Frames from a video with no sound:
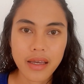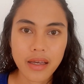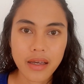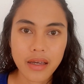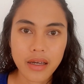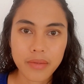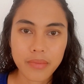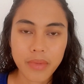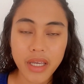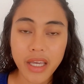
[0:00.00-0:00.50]

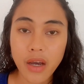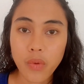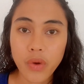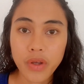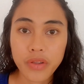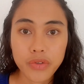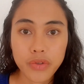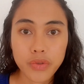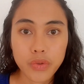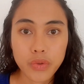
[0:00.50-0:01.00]
I can't
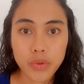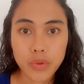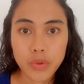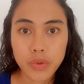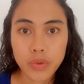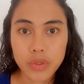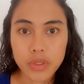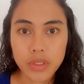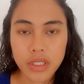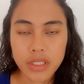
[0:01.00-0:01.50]
wait
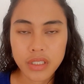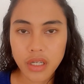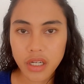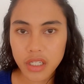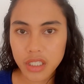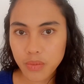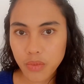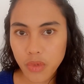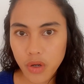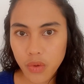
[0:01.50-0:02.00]
to
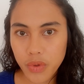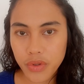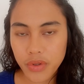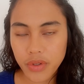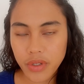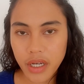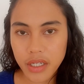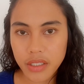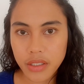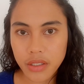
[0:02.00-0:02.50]
discuss more with you
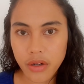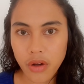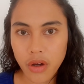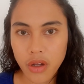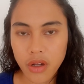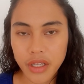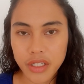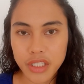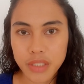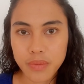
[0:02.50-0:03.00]
guys in our
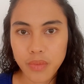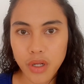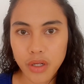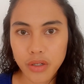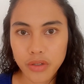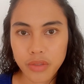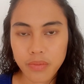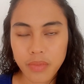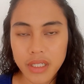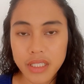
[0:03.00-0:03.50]
online small
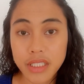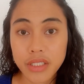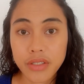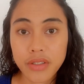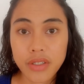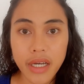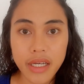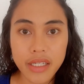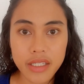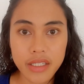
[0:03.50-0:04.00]
group. I'll see you
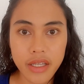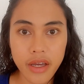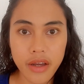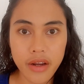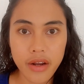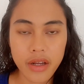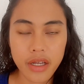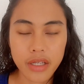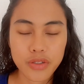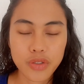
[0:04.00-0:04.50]
guys there
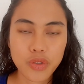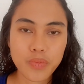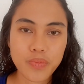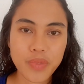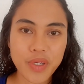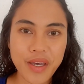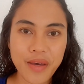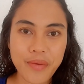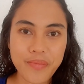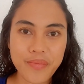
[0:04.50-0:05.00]
at 2
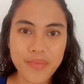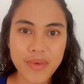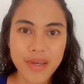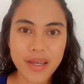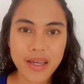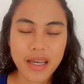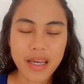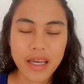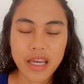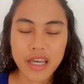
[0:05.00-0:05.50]
p.m.
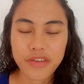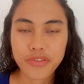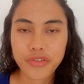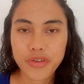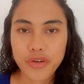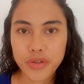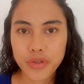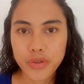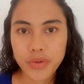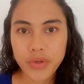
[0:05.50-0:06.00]
If
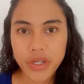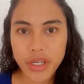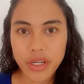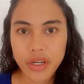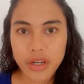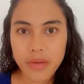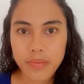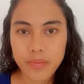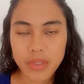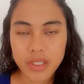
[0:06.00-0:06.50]
you're new
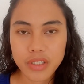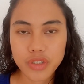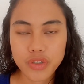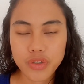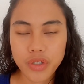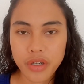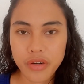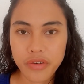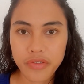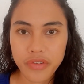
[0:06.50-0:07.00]
here, please
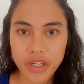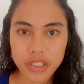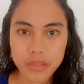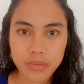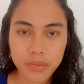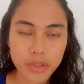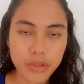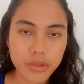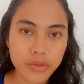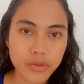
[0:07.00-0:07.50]
join our
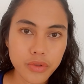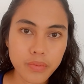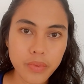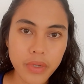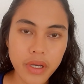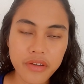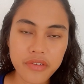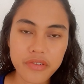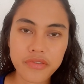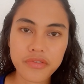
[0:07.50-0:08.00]
Facebook group
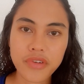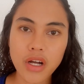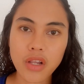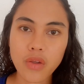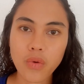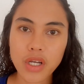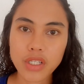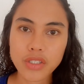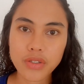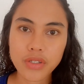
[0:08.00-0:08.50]
and
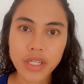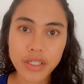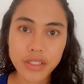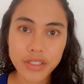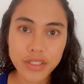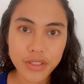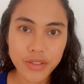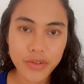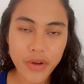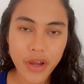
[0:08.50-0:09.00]
follow us on
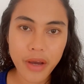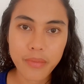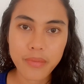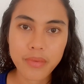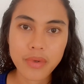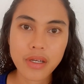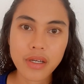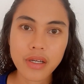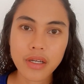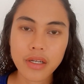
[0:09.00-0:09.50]

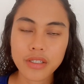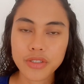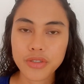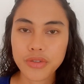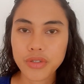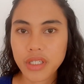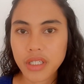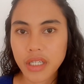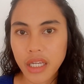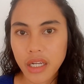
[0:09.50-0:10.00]
Instagram so
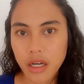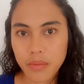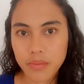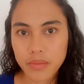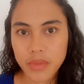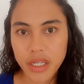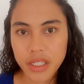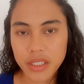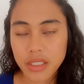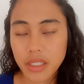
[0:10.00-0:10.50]
you can get
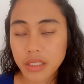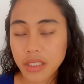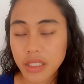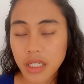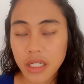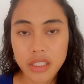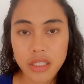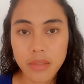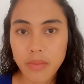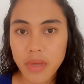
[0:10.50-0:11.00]
updates, and
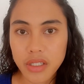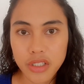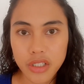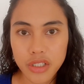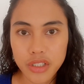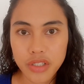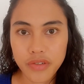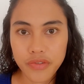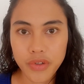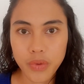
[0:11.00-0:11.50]
send us a
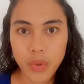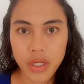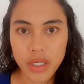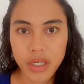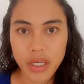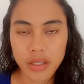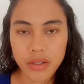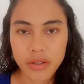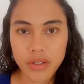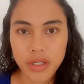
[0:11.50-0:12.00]
message if you want to
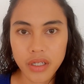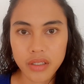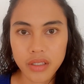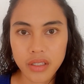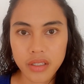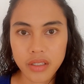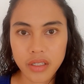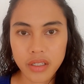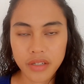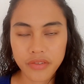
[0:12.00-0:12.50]
get
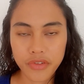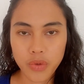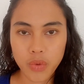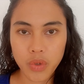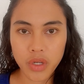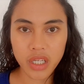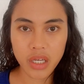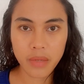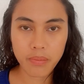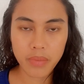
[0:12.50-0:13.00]
connected and if you
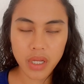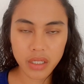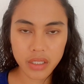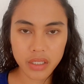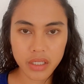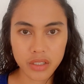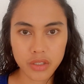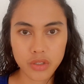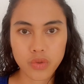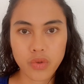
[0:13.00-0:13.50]
want to get plugged
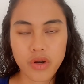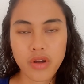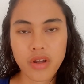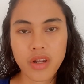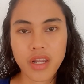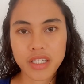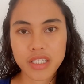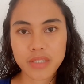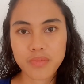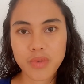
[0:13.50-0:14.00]
into our
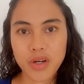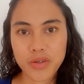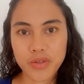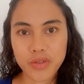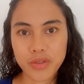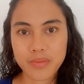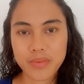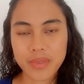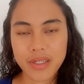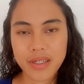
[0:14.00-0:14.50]
online small
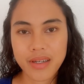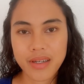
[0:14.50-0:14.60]
group.